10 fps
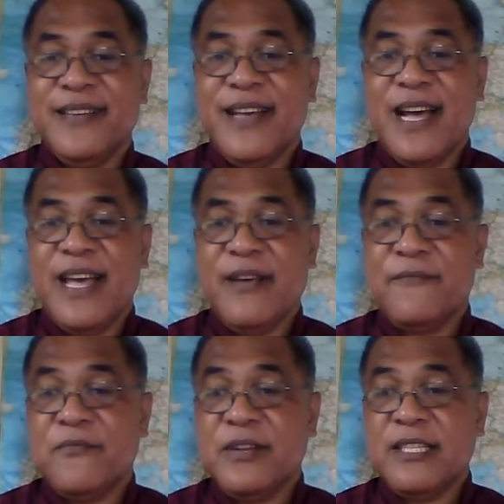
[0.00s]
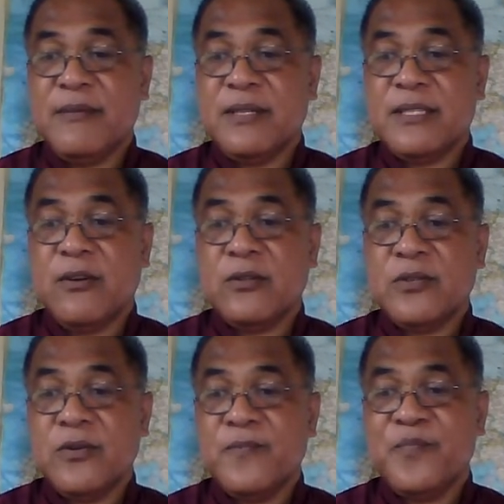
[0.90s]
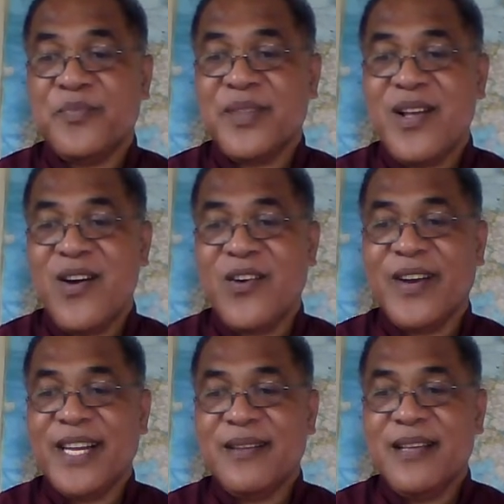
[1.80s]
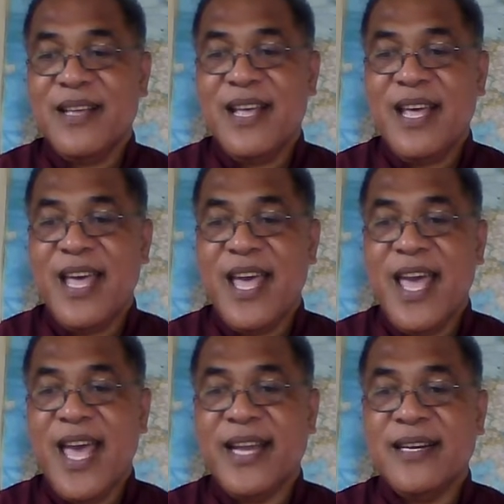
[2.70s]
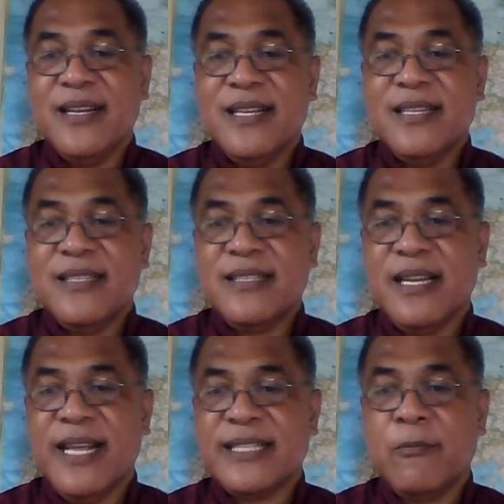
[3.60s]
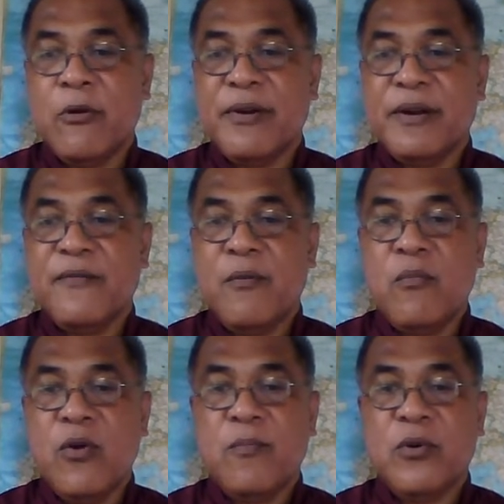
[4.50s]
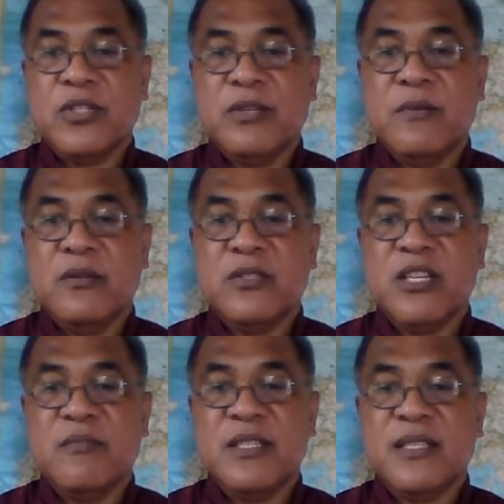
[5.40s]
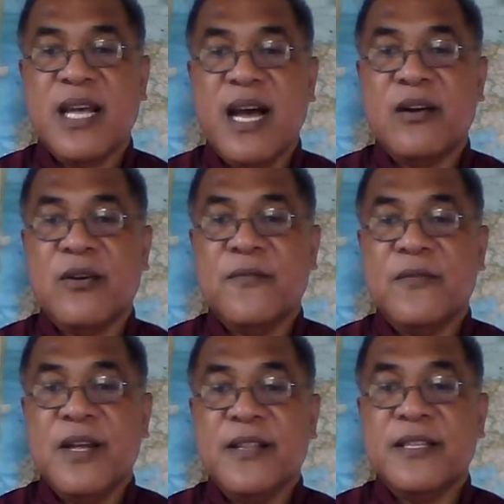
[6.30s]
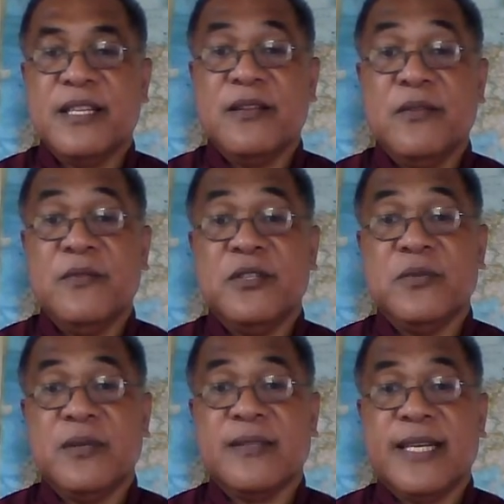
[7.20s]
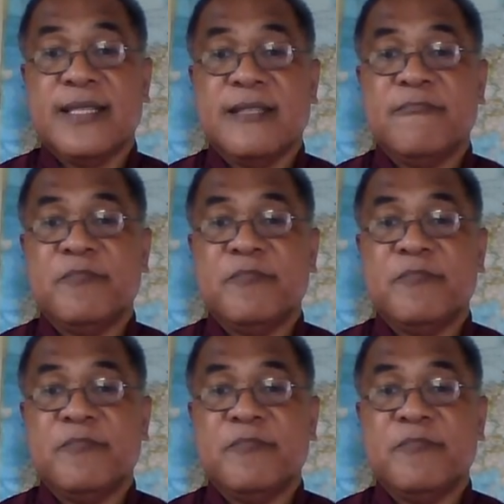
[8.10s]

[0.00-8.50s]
I have 3 sermons also on it, and still exploring for more possible sermons out of this individual text.